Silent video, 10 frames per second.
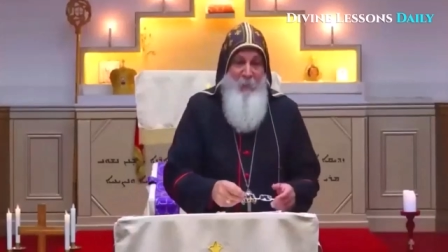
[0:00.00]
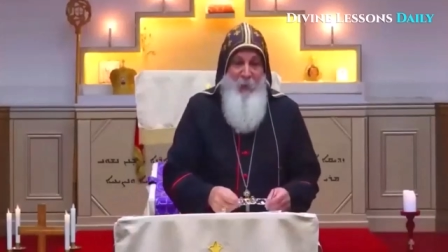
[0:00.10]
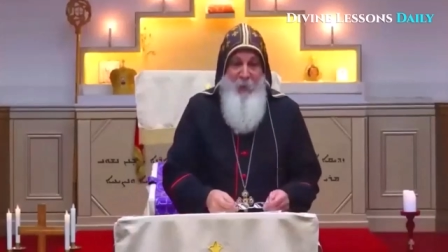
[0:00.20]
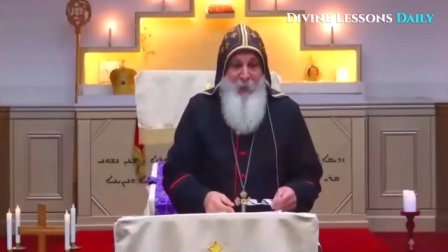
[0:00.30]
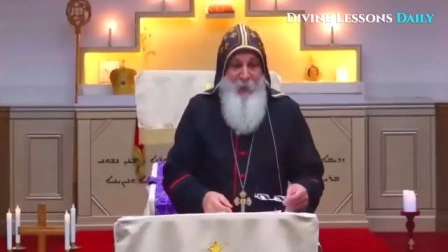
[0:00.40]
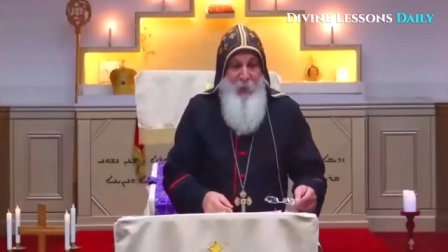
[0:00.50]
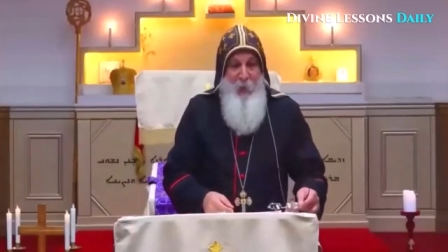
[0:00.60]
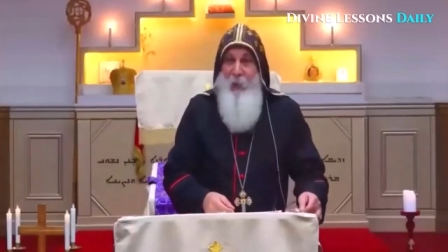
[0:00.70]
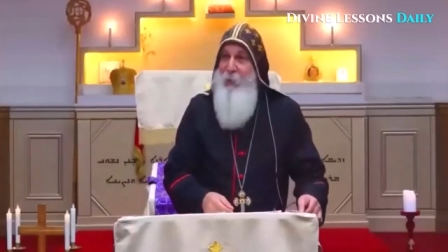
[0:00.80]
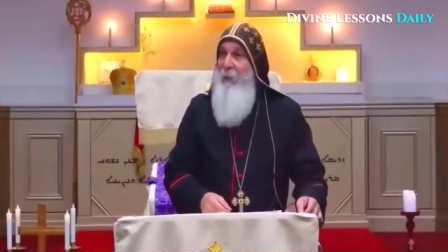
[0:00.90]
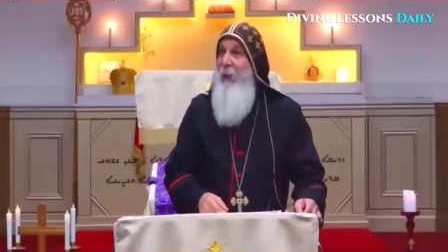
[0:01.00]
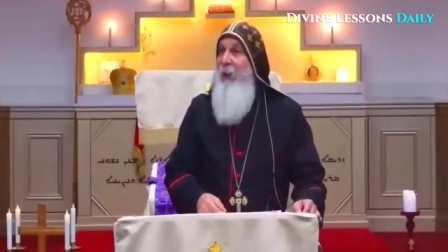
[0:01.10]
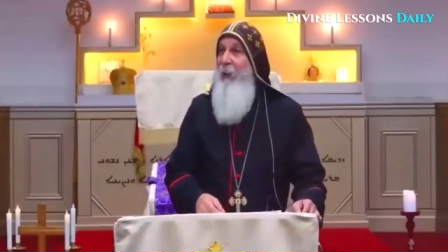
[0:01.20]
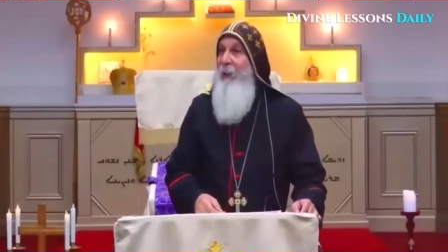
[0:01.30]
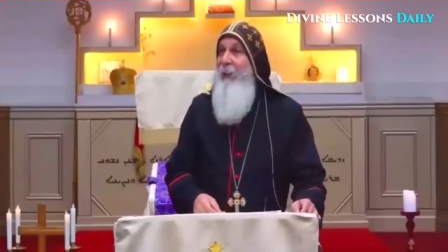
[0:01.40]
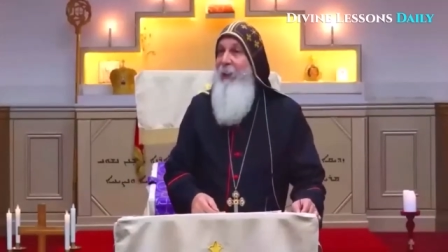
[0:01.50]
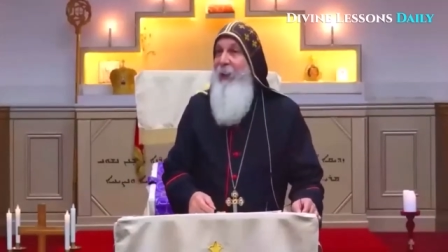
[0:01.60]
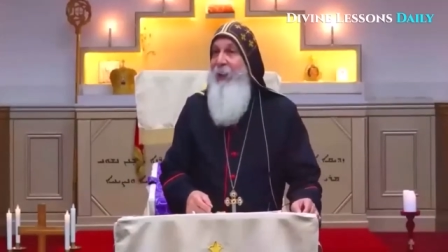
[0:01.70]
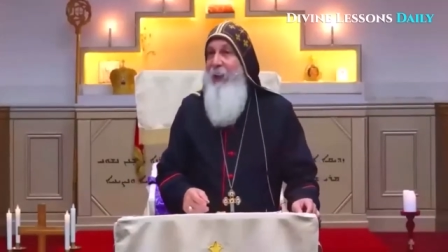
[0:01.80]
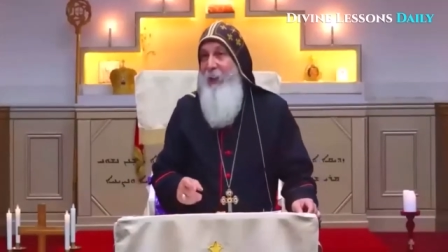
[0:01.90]
Because the Lord is fair.
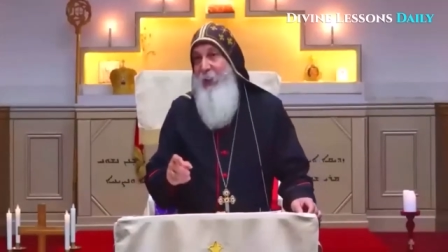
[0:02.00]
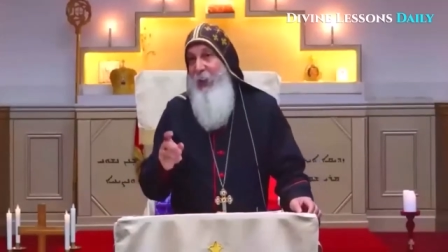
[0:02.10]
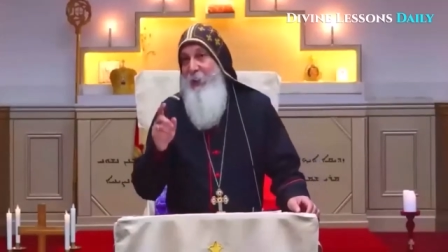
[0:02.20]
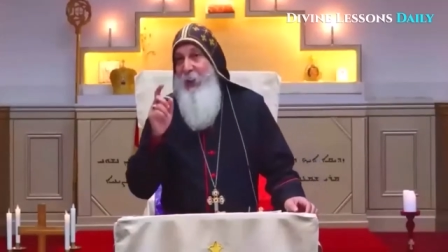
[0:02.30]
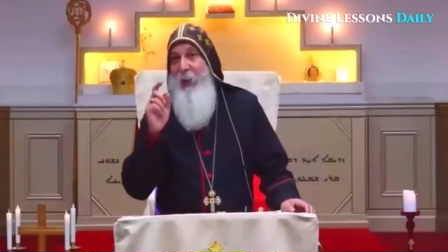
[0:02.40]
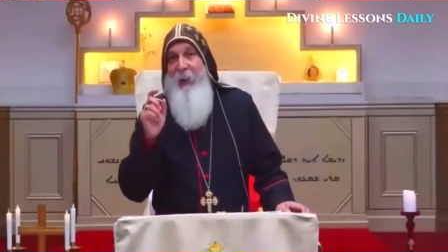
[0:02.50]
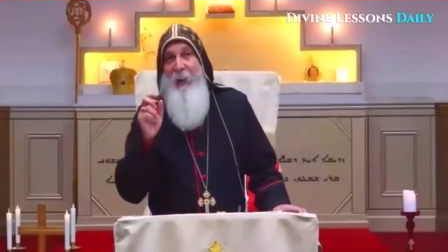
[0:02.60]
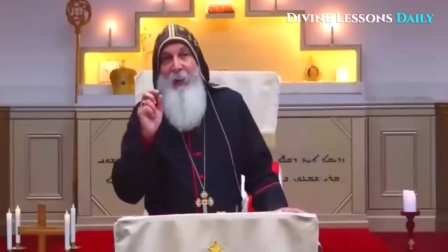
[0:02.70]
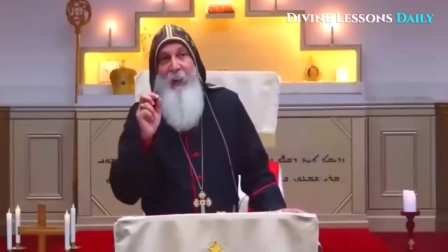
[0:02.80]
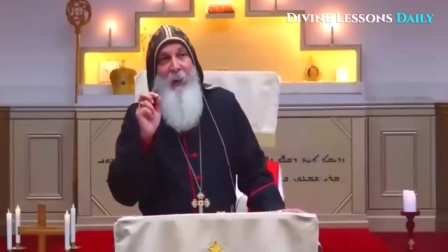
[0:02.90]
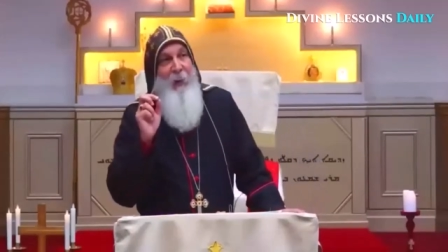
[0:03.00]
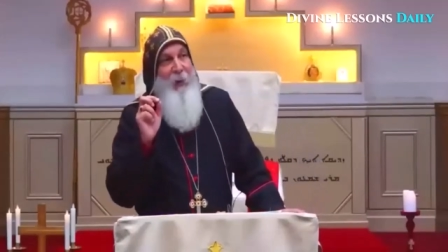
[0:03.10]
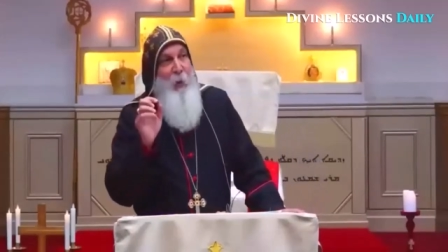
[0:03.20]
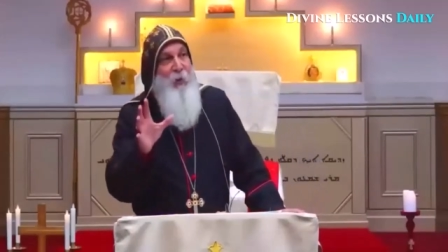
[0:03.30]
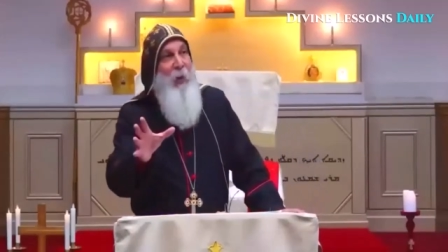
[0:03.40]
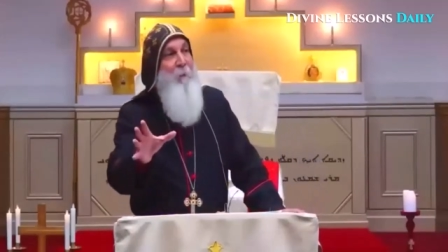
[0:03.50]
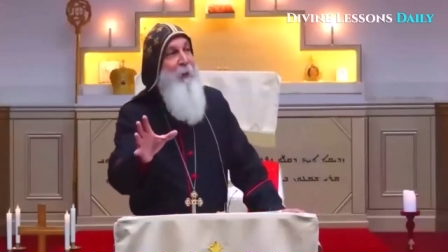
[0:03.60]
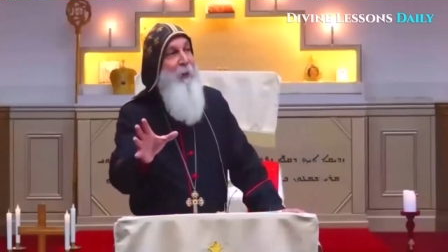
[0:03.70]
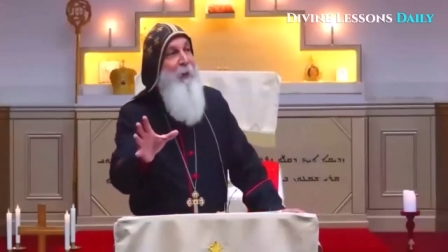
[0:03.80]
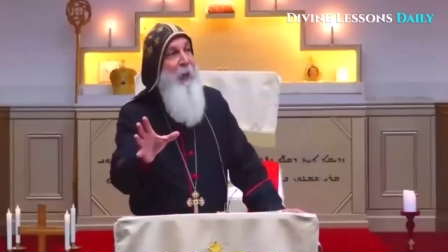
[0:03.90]
He says, you
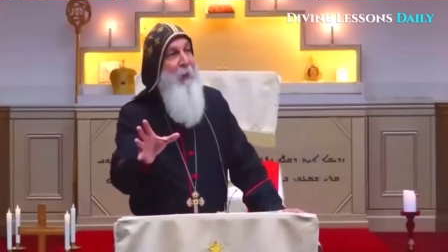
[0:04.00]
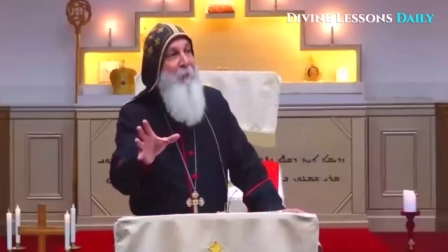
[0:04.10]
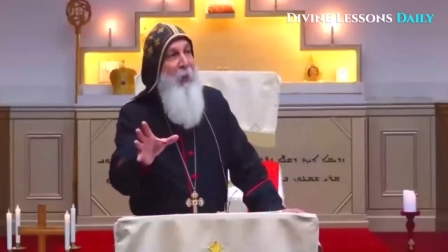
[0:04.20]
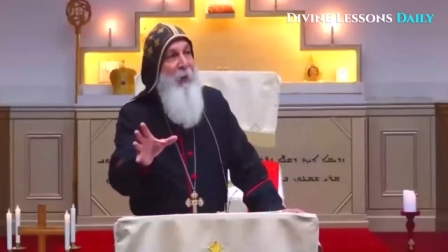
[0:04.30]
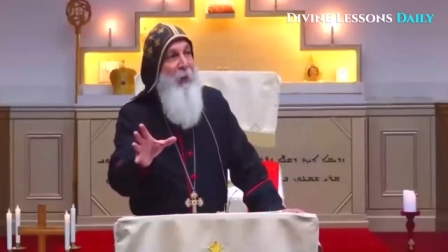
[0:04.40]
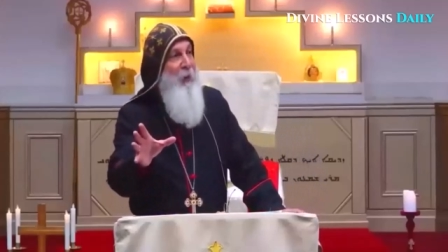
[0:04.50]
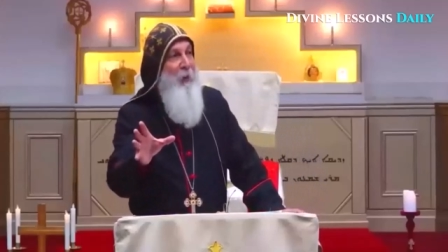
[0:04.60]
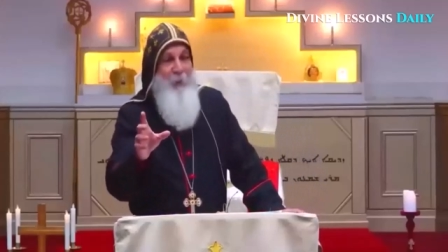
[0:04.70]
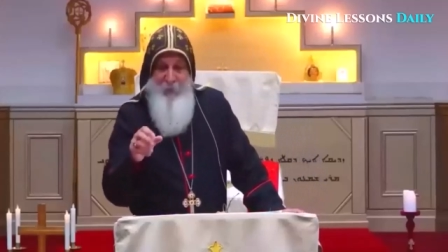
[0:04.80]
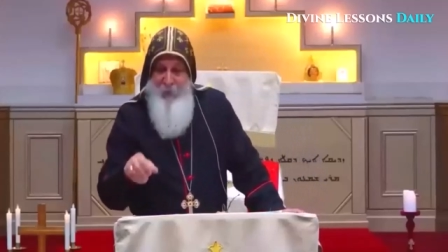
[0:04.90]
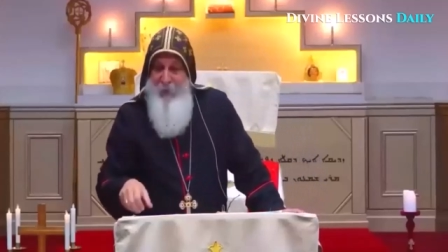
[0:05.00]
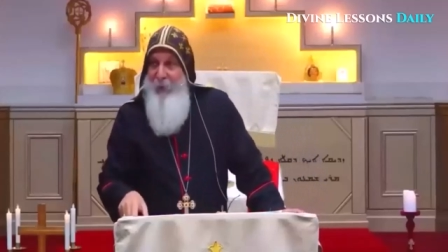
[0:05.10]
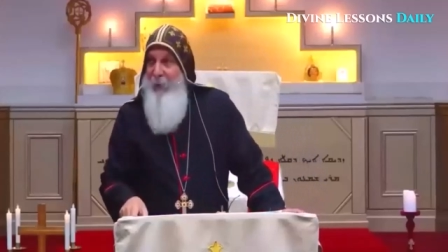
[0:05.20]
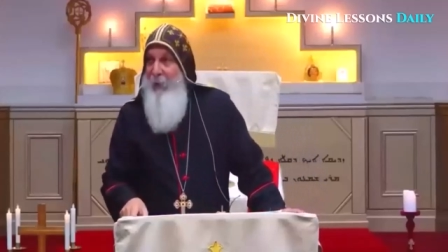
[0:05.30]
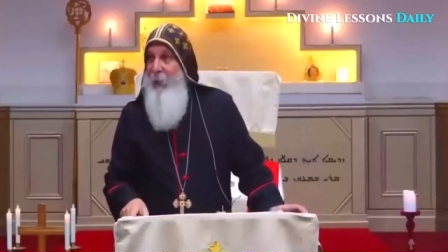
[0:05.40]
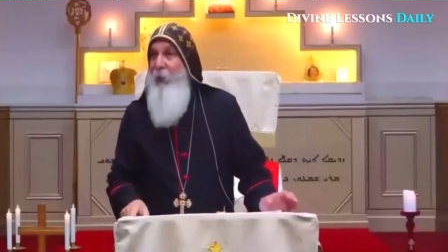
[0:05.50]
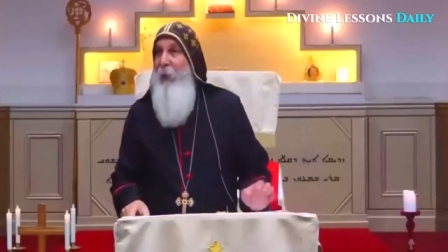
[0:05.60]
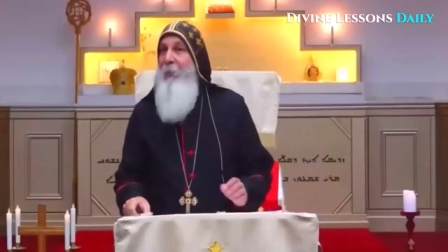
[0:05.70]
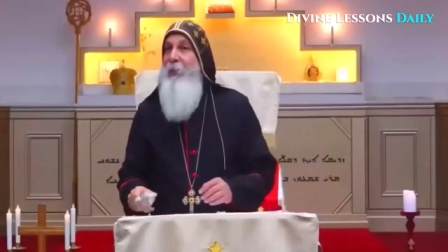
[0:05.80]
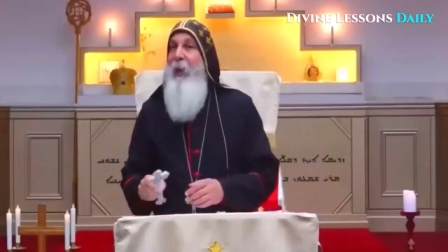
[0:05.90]
suffered enough on earth. The
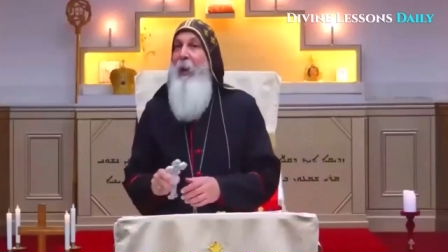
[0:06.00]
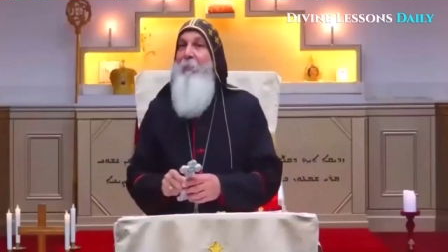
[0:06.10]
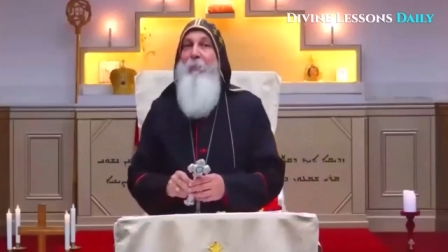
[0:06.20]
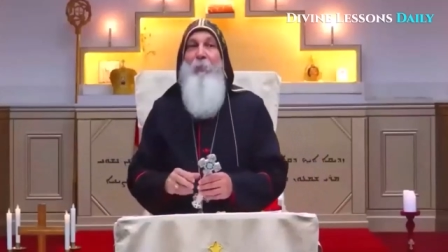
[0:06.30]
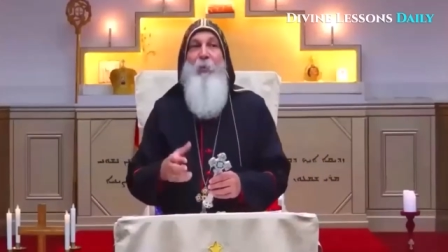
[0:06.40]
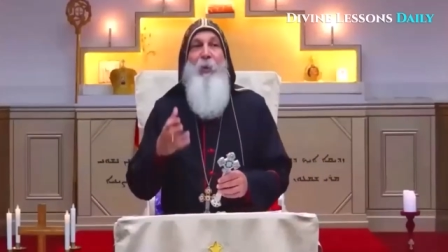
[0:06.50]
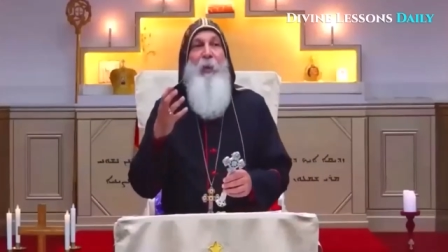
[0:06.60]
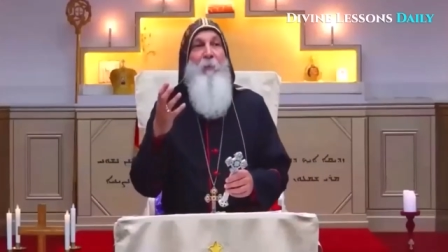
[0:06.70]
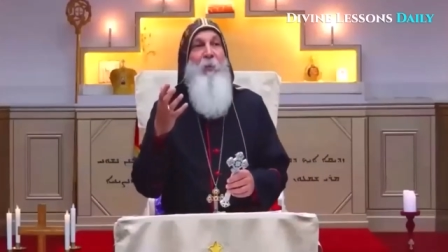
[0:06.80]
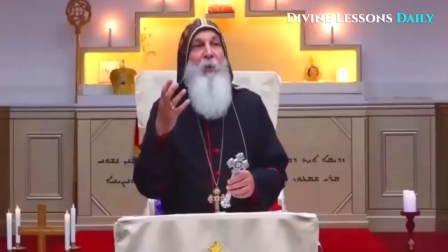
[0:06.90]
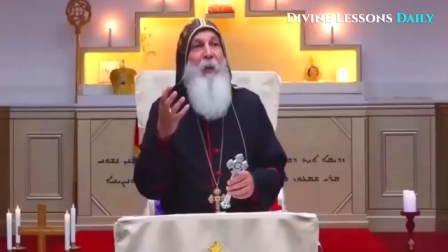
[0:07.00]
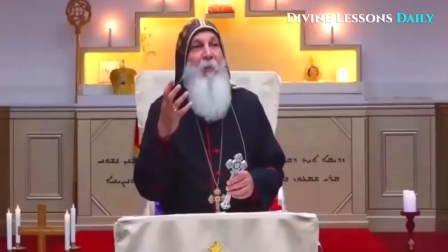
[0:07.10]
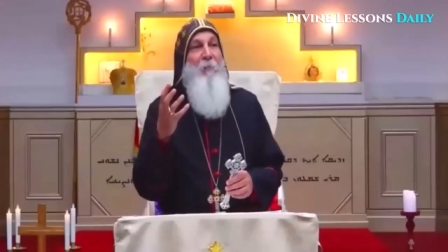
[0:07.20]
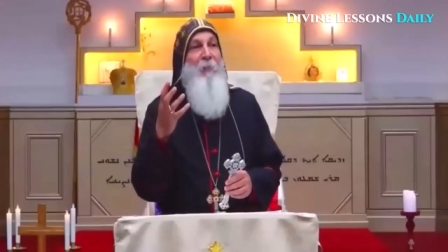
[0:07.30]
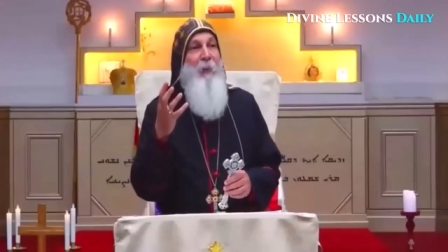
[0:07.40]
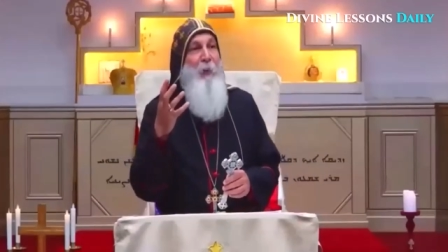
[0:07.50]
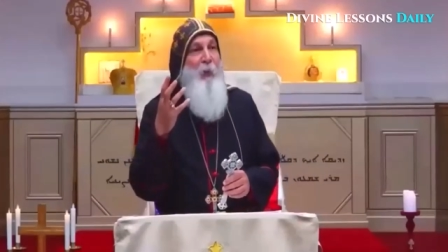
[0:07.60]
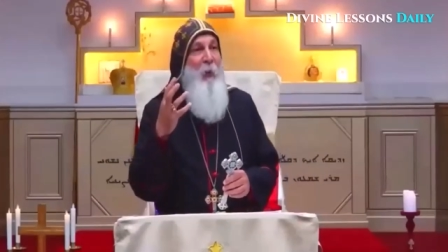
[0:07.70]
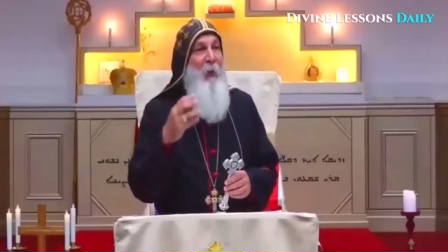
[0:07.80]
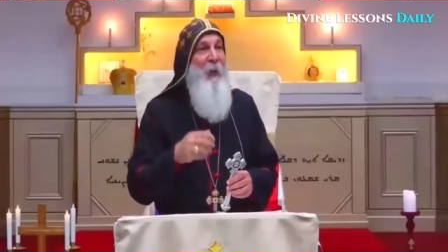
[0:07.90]
time has come to give you comfort and
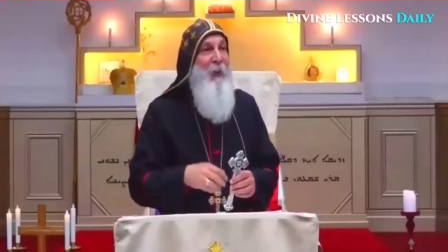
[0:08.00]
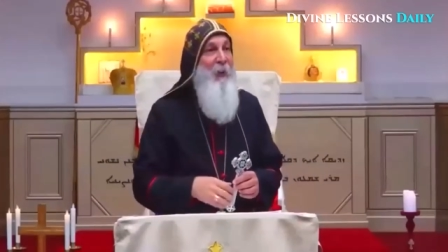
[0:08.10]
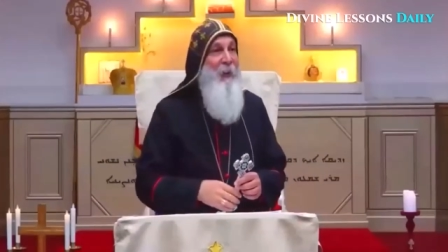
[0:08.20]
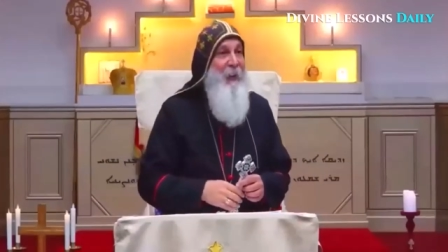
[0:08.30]
joy.